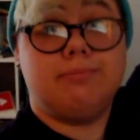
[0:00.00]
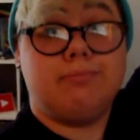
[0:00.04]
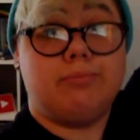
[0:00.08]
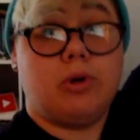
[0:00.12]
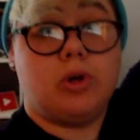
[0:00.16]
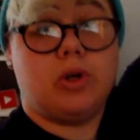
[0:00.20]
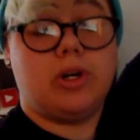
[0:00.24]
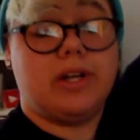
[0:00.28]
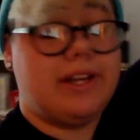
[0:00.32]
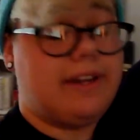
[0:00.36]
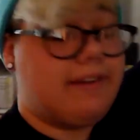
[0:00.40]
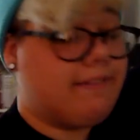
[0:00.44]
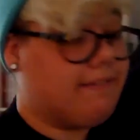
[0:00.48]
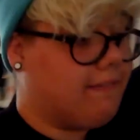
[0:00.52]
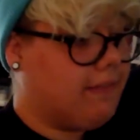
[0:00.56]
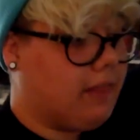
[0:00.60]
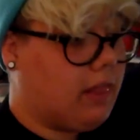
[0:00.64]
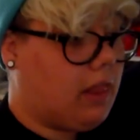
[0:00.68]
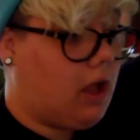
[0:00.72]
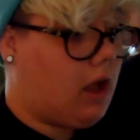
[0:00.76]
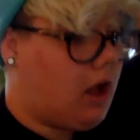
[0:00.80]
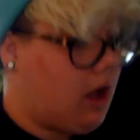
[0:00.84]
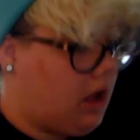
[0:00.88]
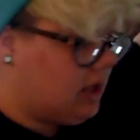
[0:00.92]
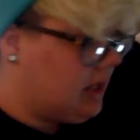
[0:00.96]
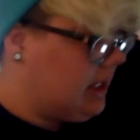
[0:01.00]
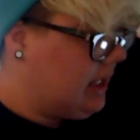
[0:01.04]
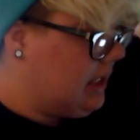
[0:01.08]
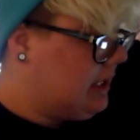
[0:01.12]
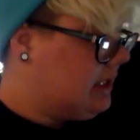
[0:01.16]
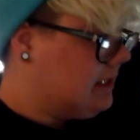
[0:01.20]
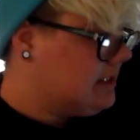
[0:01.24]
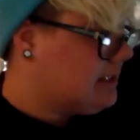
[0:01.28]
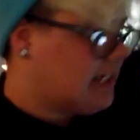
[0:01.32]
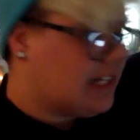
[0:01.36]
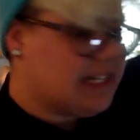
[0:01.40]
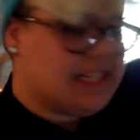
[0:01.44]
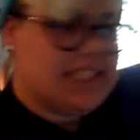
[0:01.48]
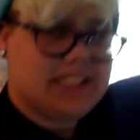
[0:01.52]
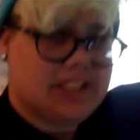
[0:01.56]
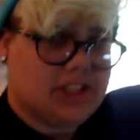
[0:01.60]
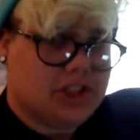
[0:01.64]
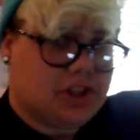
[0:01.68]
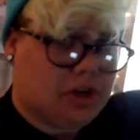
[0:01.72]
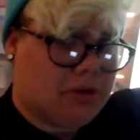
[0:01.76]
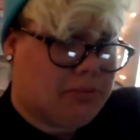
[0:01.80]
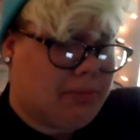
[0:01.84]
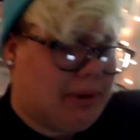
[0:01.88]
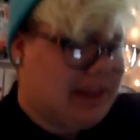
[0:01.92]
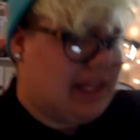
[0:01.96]
morning, vlog. It is, I need to
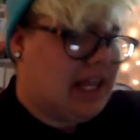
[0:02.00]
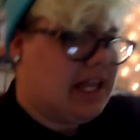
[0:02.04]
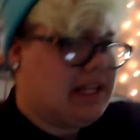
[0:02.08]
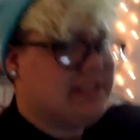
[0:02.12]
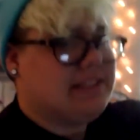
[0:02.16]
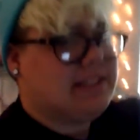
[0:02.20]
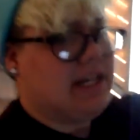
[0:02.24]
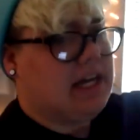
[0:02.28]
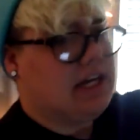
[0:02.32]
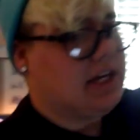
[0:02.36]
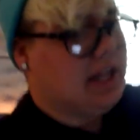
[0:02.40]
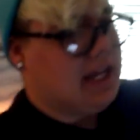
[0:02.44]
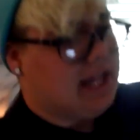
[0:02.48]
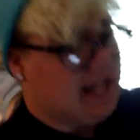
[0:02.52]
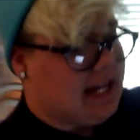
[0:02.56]
turn my lights on.